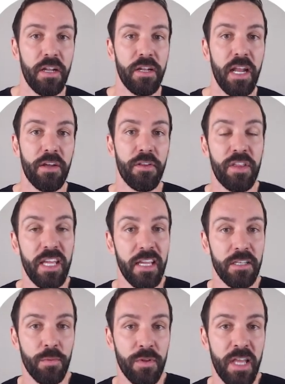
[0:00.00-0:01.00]
Now, the thing
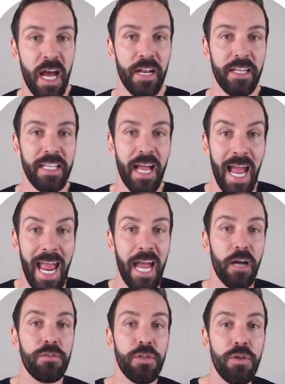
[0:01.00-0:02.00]
is with that is that
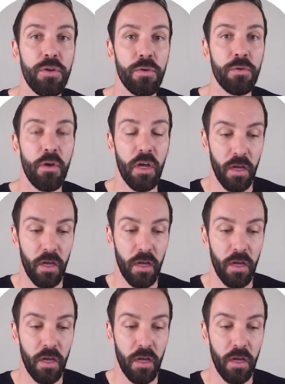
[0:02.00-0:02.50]
how do you